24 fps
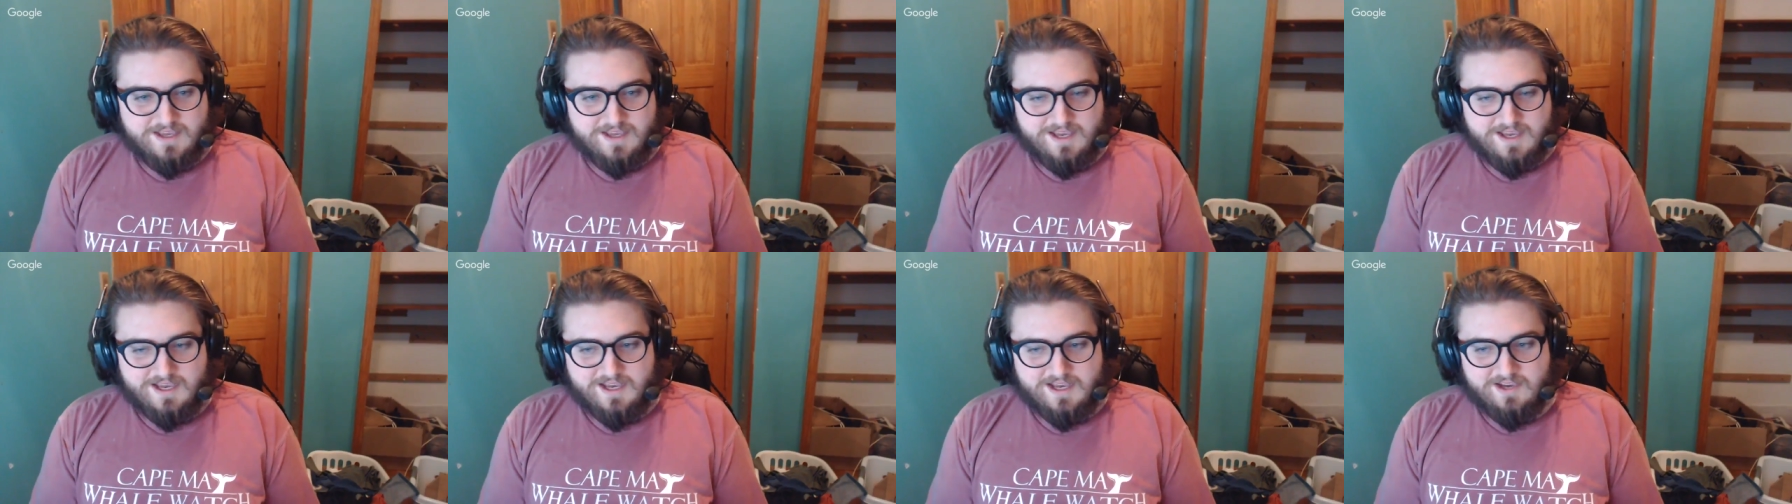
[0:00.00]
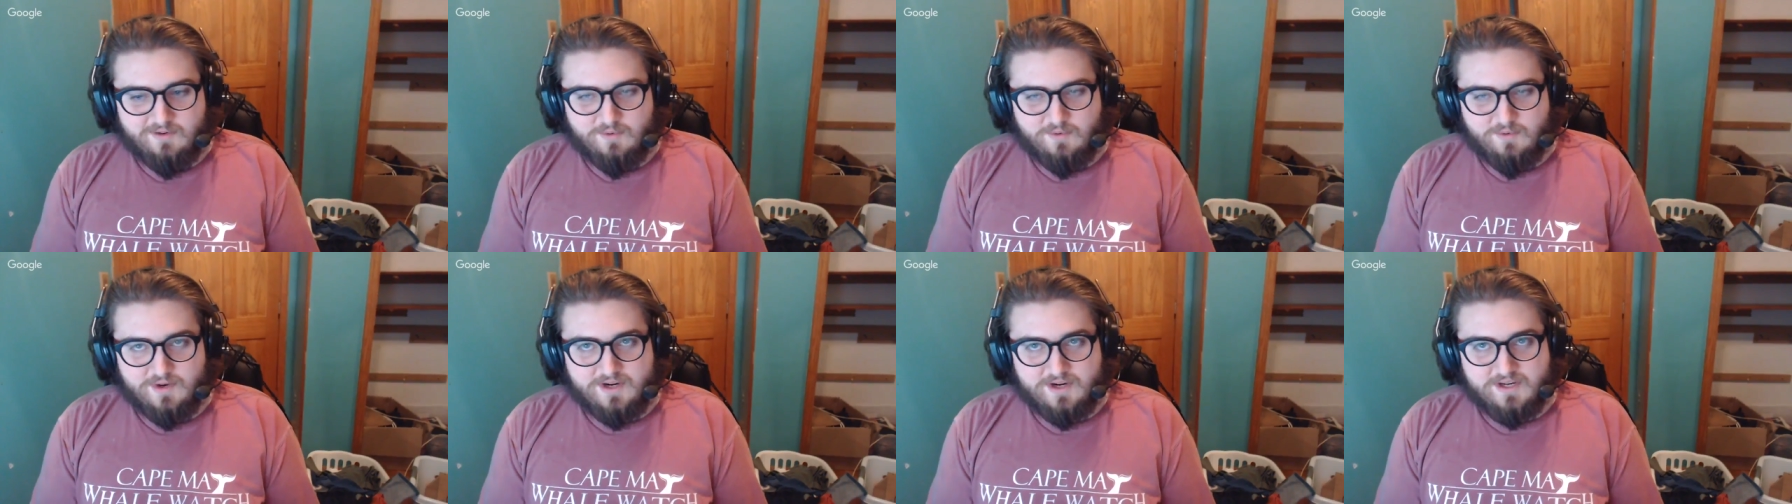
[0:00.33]

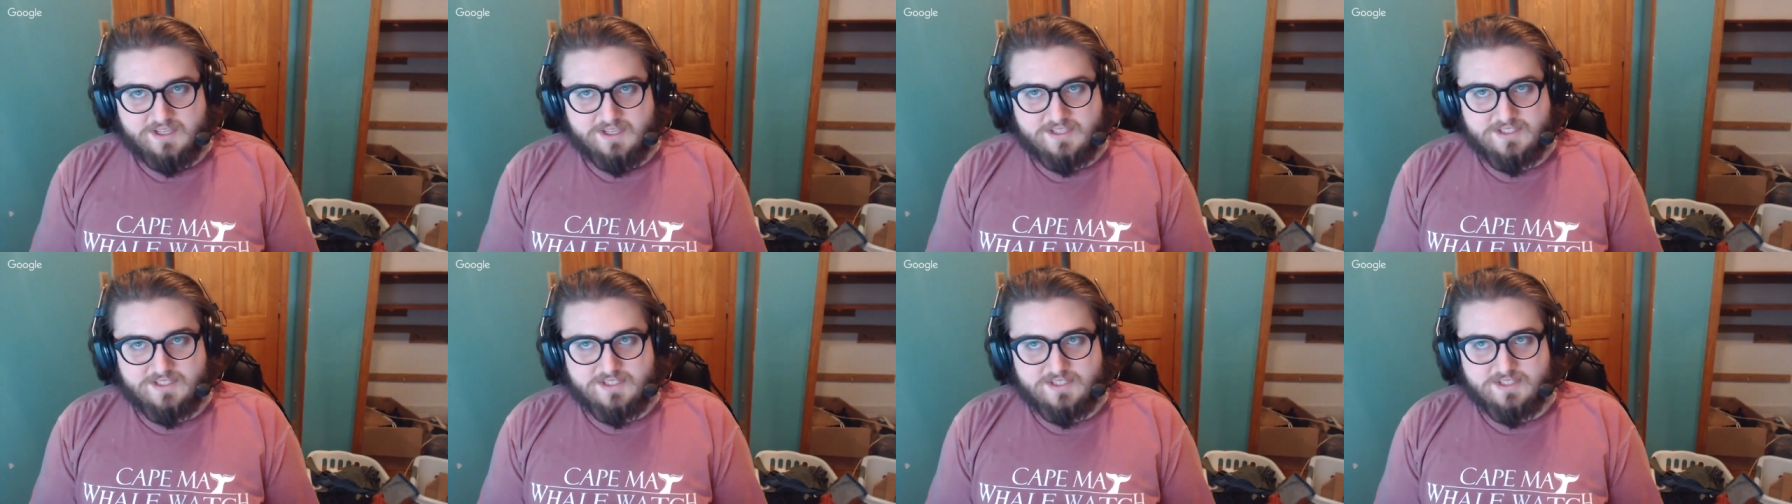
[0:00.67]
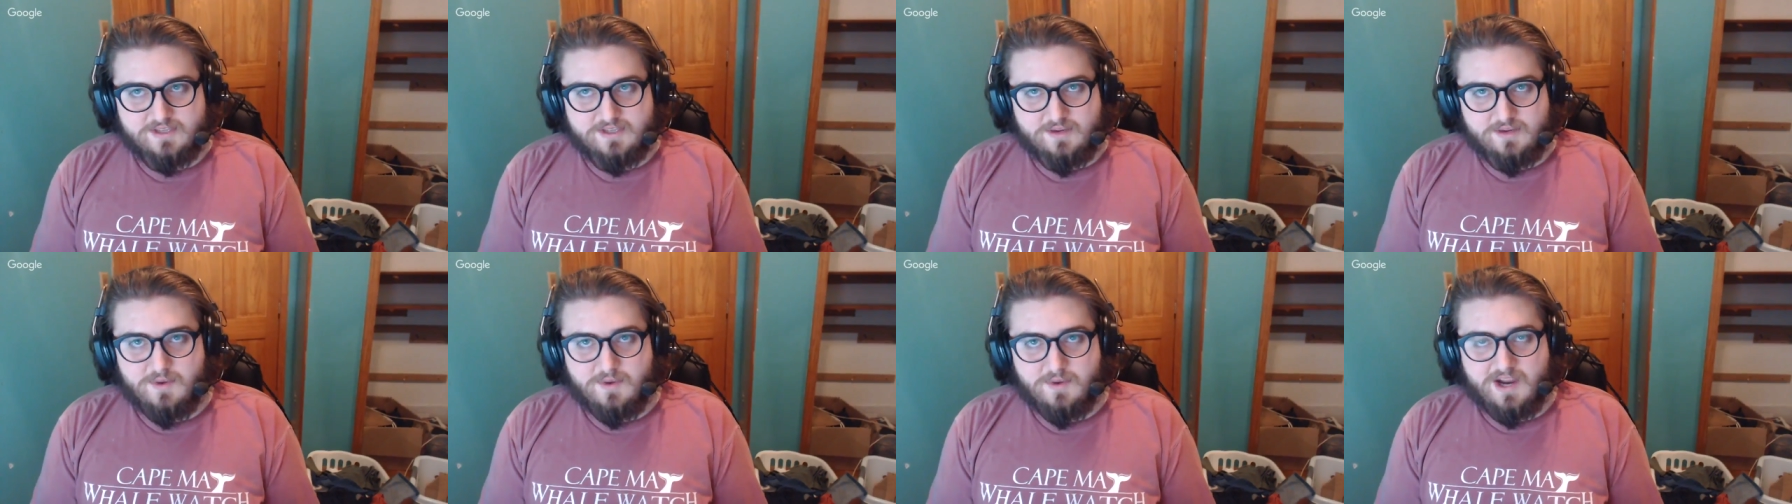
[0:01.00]
uh, where it's
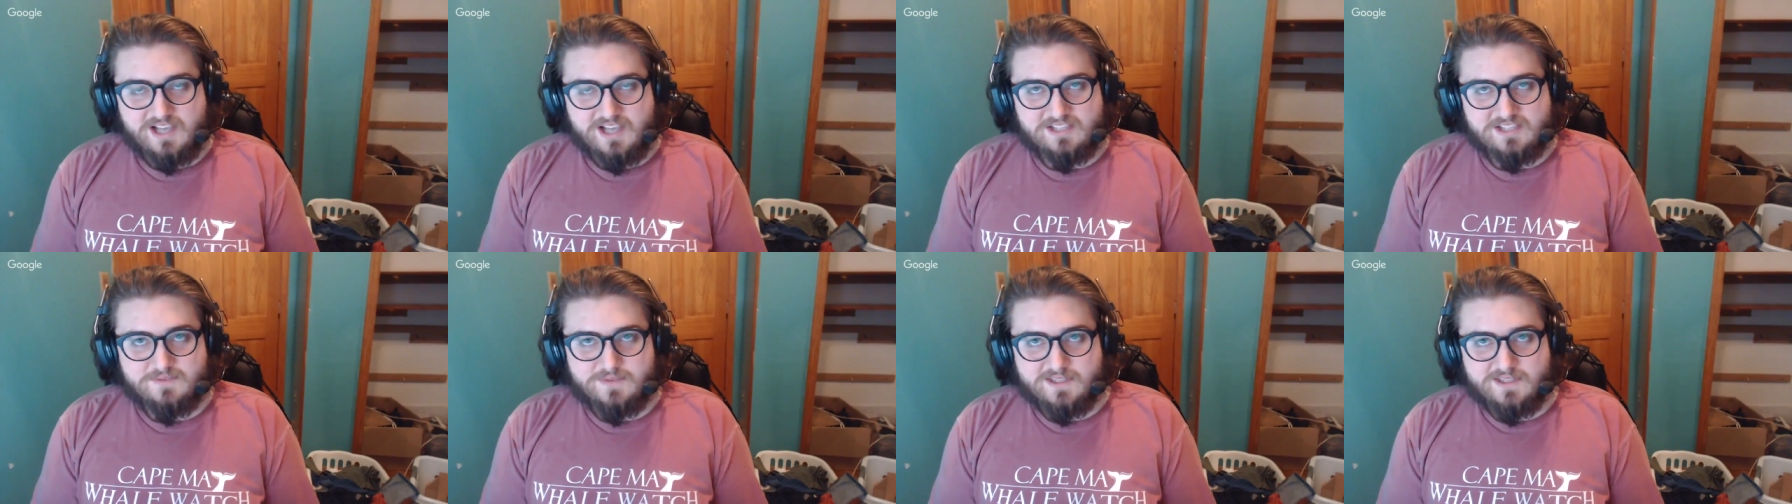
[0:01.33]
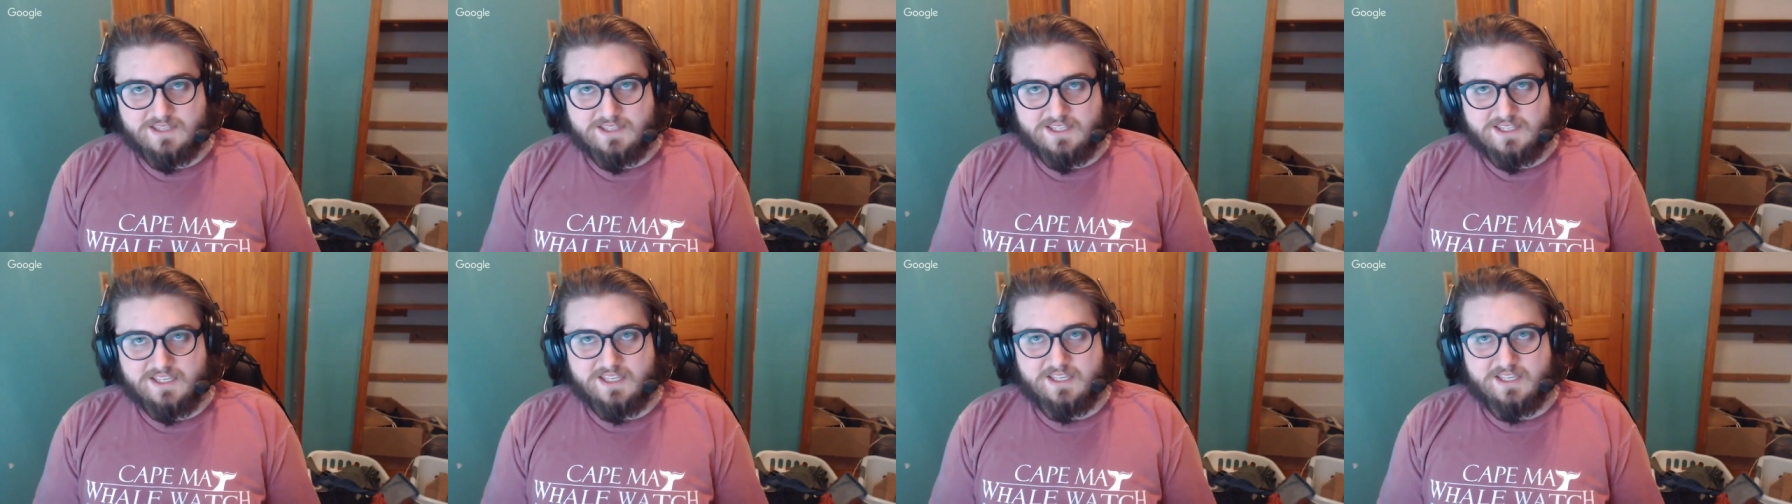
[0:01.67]

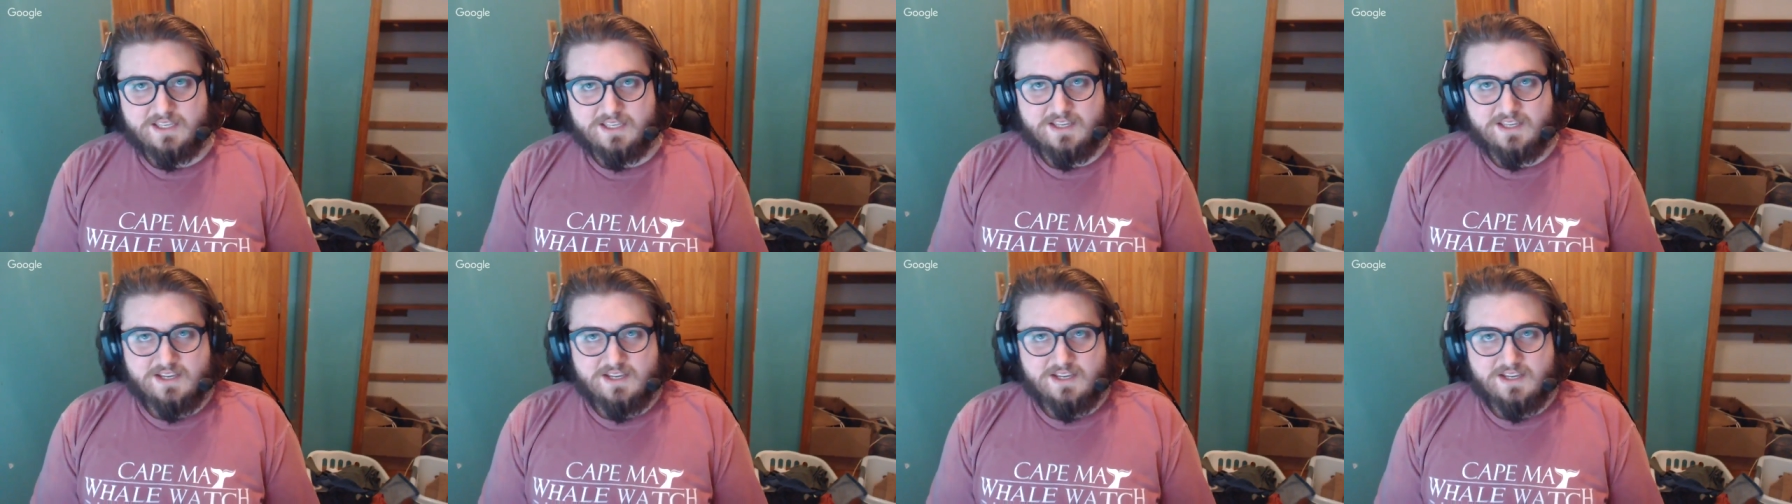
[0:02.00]
approximately